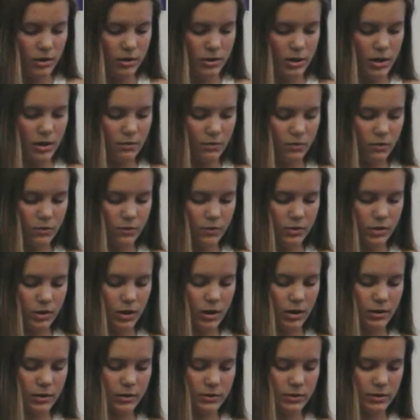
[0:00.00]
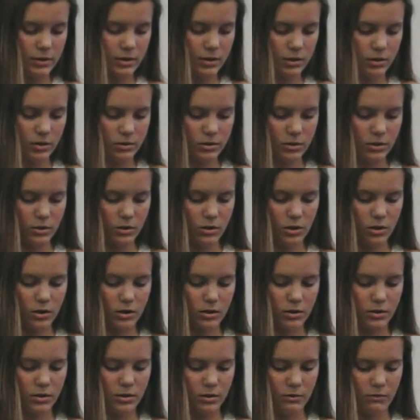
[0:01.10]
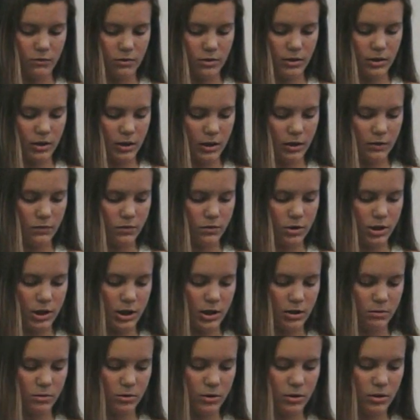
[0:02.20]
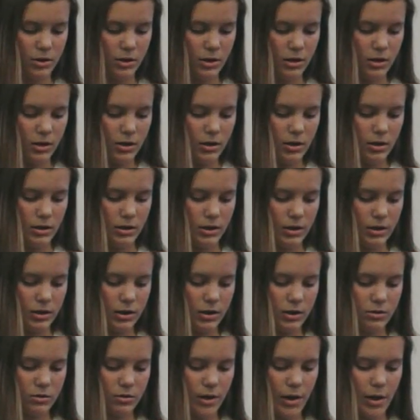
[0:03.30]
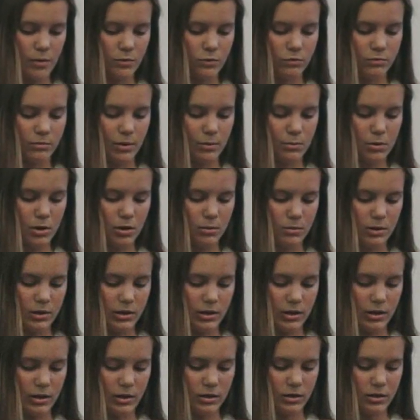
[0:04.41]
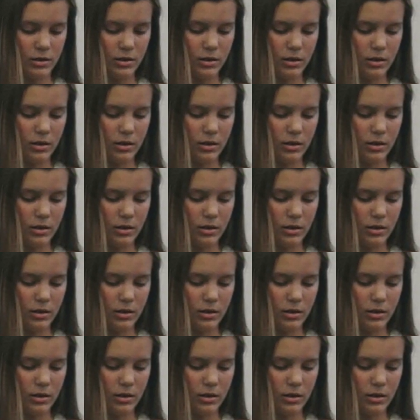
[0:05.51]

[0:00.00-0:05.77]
I never forgot sitting on the lawn in front of the Eiffel Tower and eating crepes with my mom and dad.